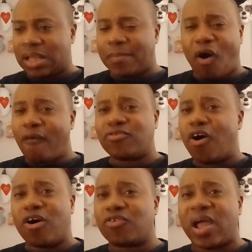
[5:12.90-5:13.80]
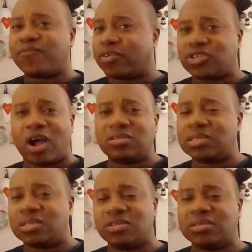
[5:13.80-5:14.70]
But overall, great first start
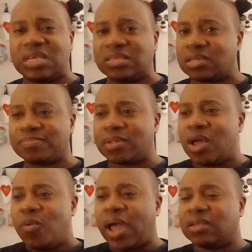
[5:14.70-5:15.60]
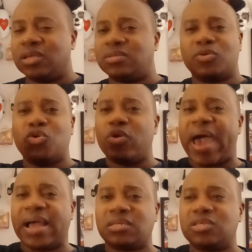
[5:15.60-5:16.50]
to the season. We got some cool
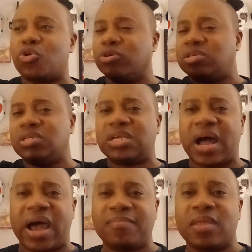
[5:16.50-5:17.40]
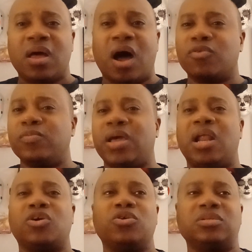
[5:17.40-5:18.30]
action, cool CGI. We
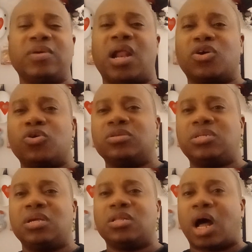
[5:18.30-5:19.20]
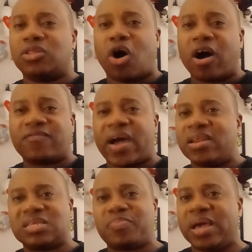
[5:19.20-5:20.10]
got a good scene, a dog
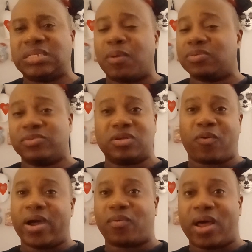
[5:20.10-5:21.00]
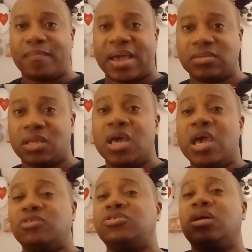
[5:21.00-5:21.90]
fight in space. That was quite amazing.
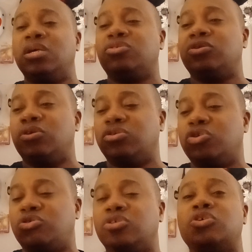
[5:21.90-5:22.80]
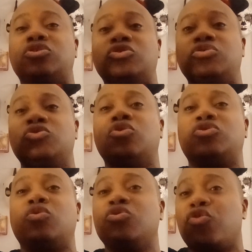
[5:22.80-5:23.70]
Introduced us
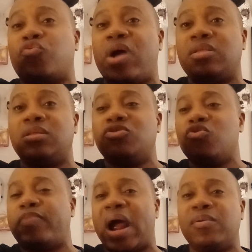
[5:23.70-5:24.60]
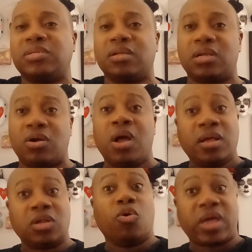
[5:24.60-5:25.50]
to a new threat, to these new pirates out there.
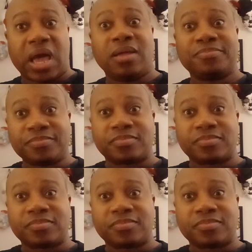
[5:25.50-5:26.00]
Said, okay.